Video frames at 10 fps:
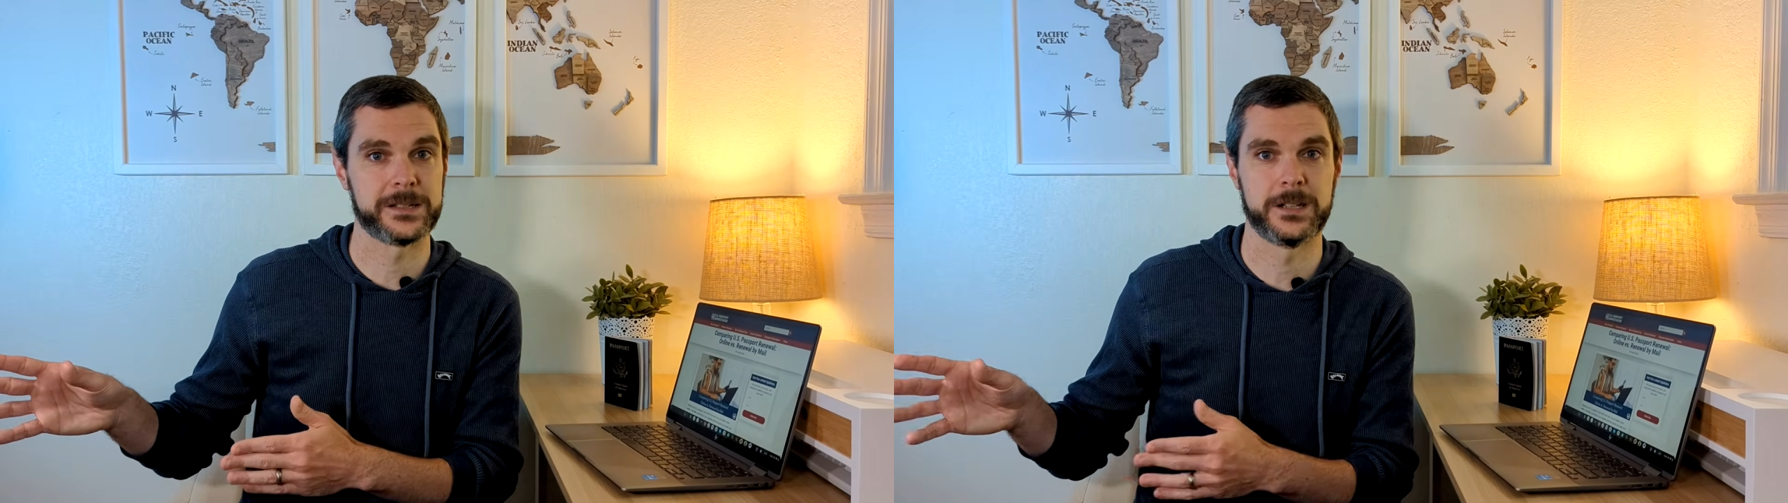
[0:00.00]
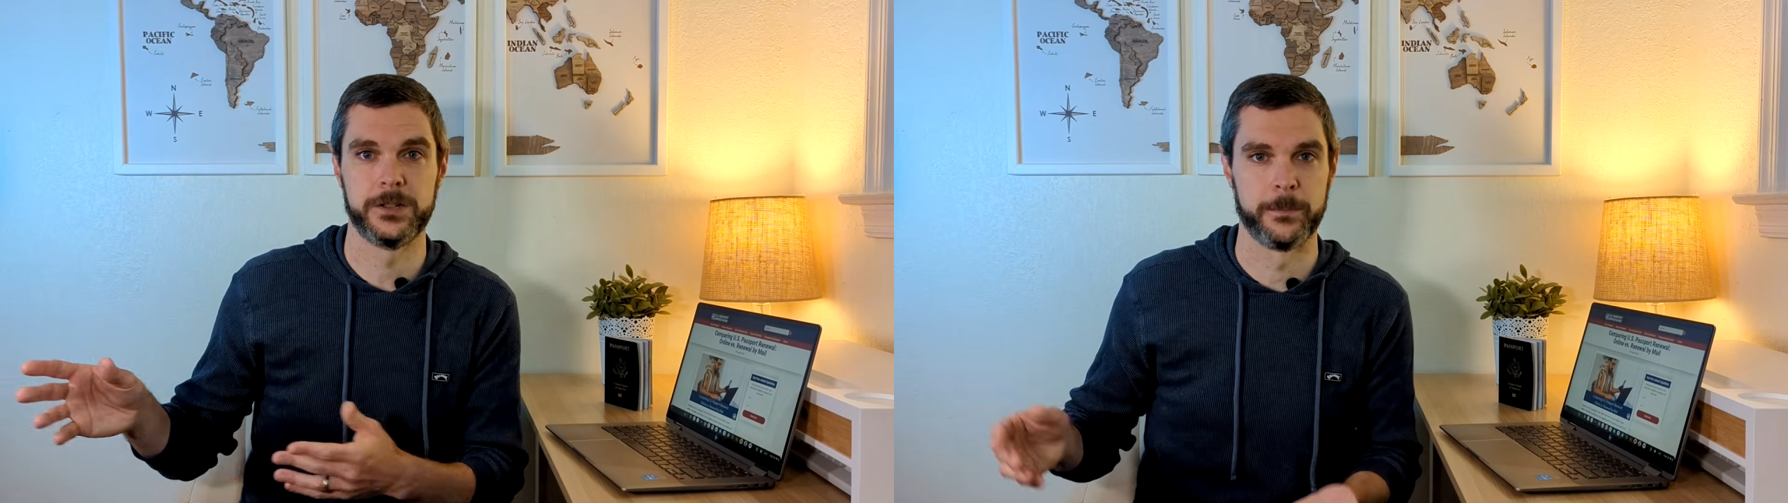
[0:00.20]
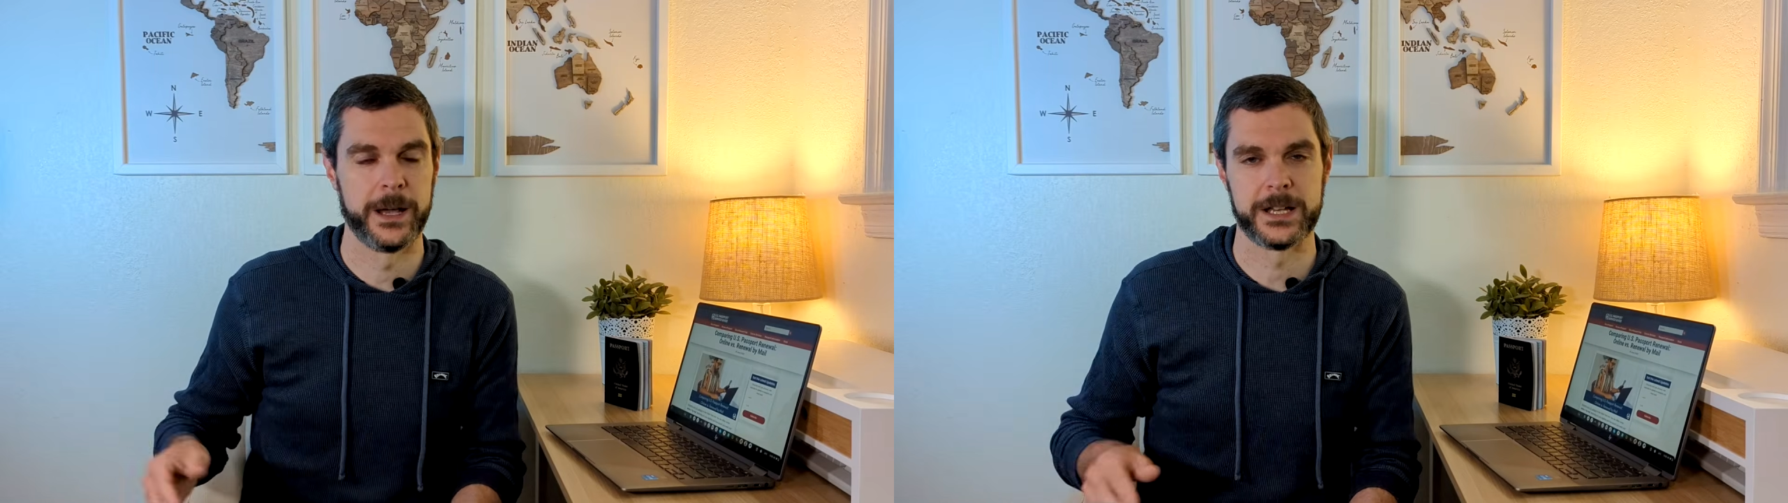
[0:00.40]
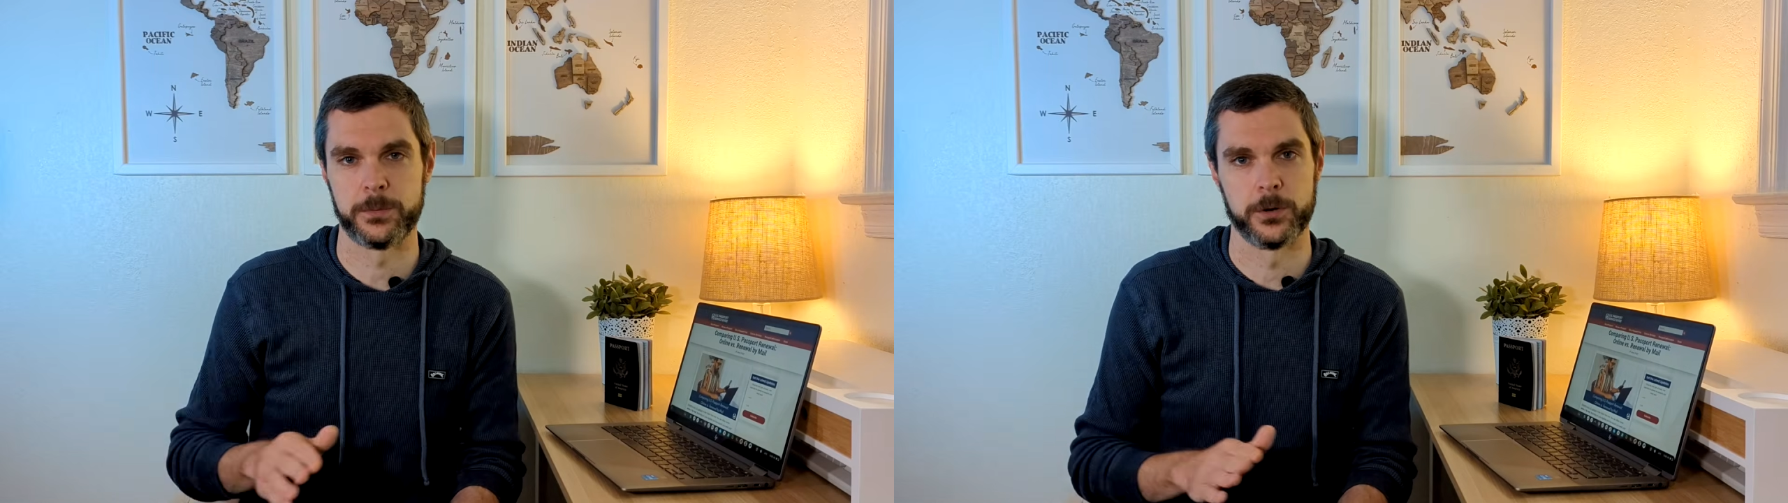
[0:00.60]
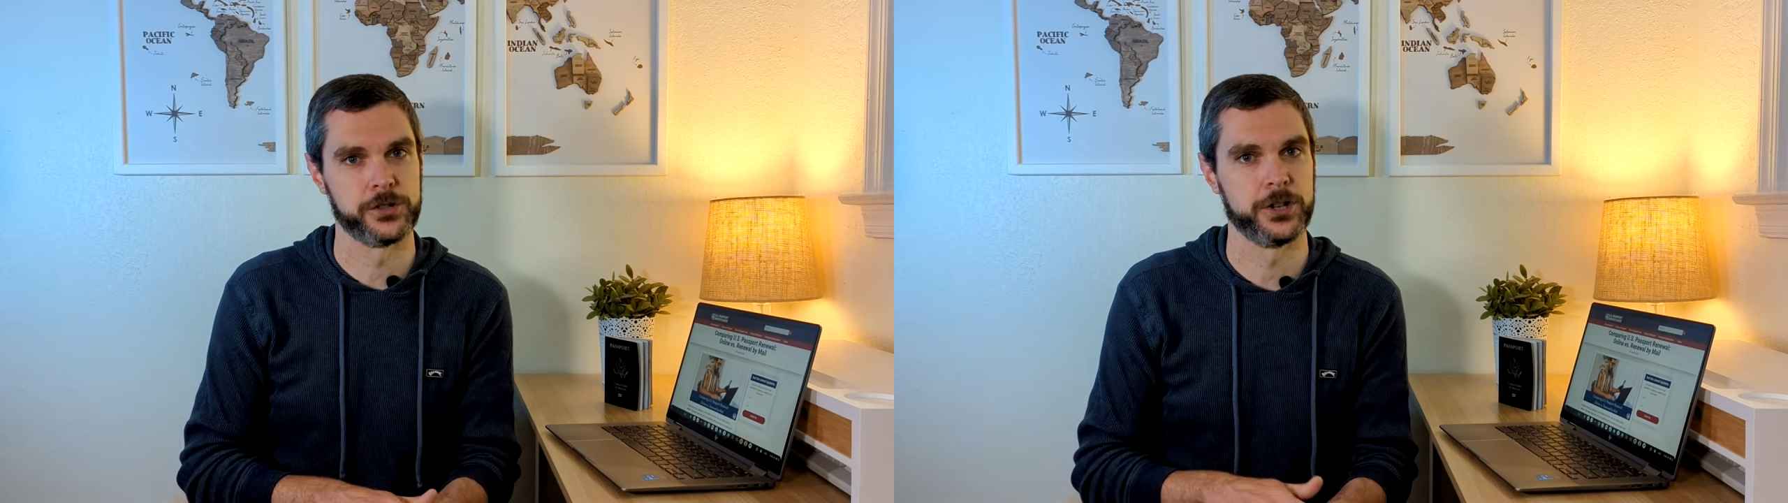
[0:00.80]
Your passport
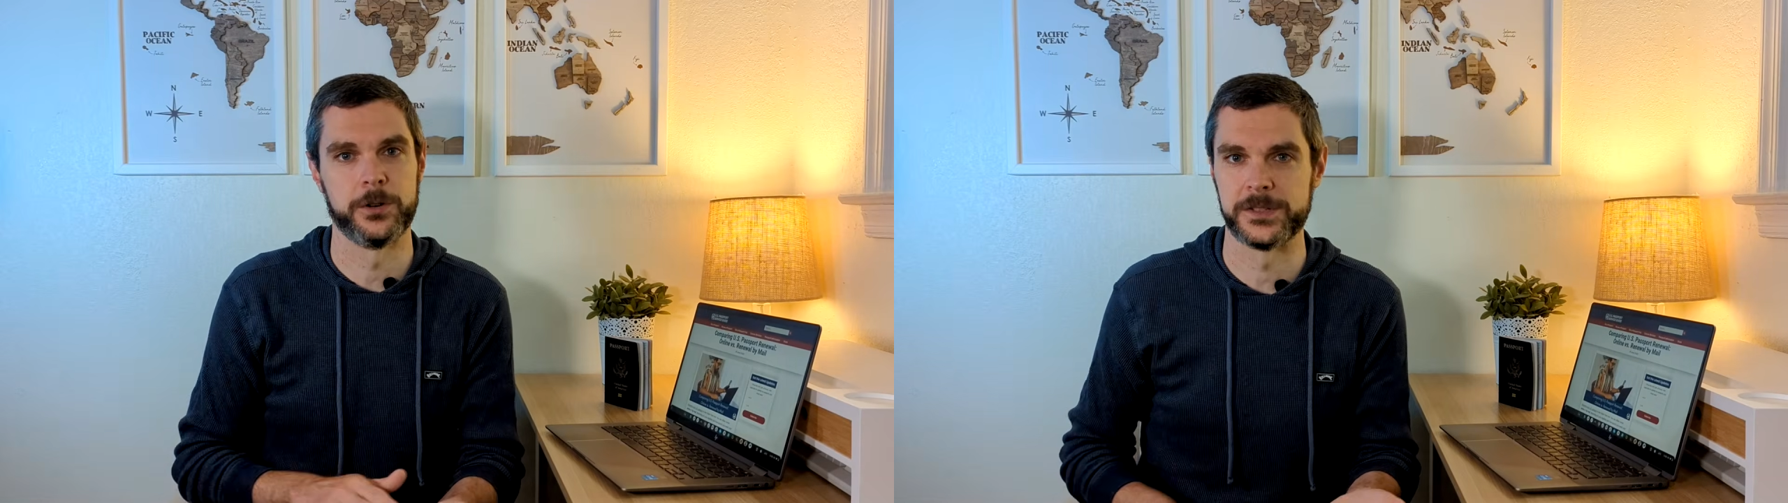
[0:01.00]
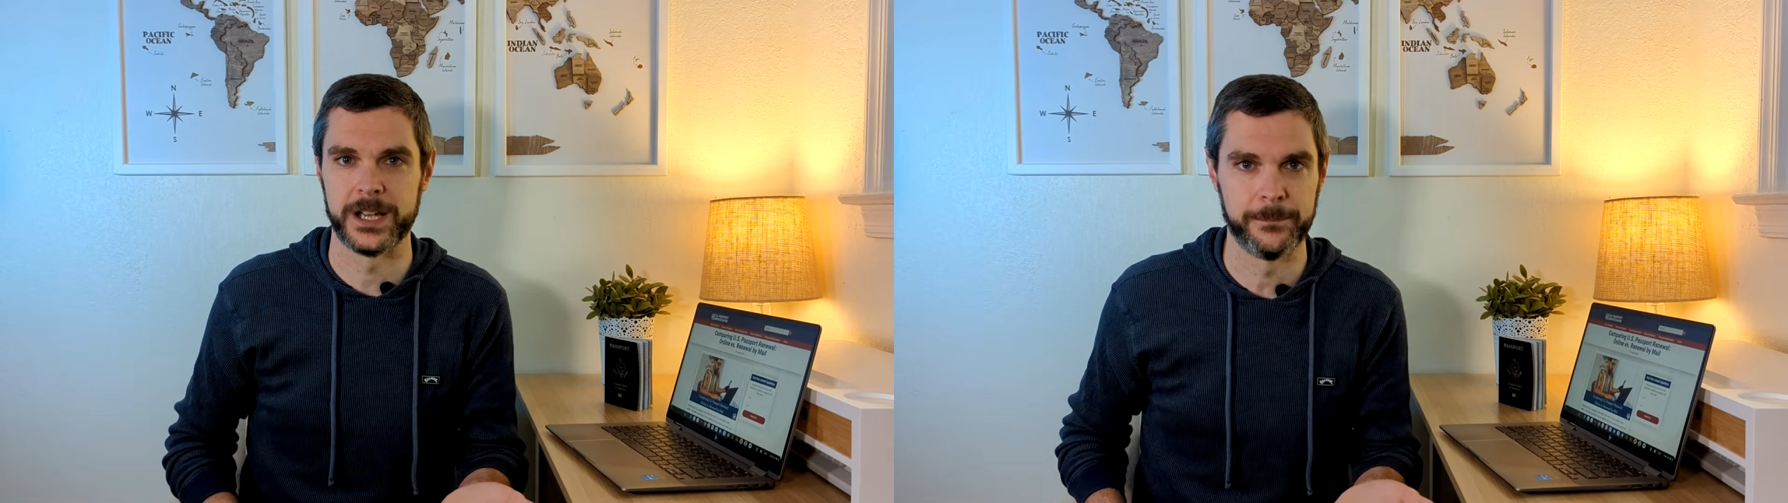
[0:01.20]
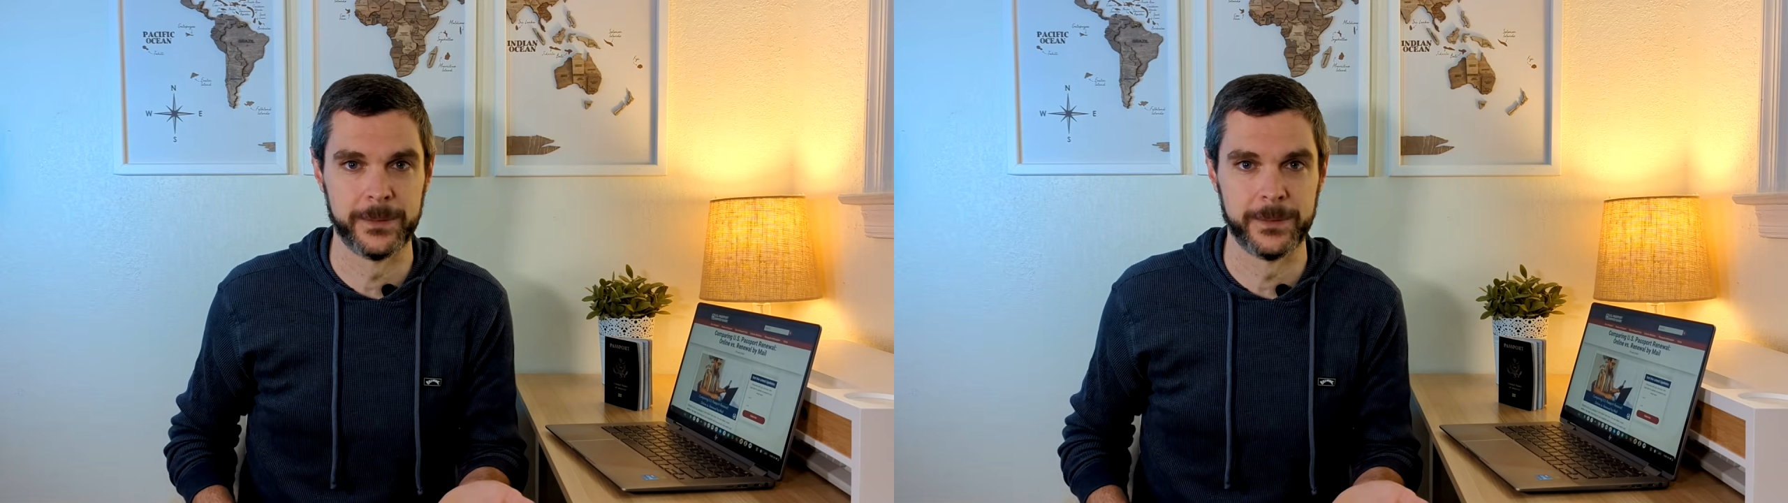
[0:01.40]
shows up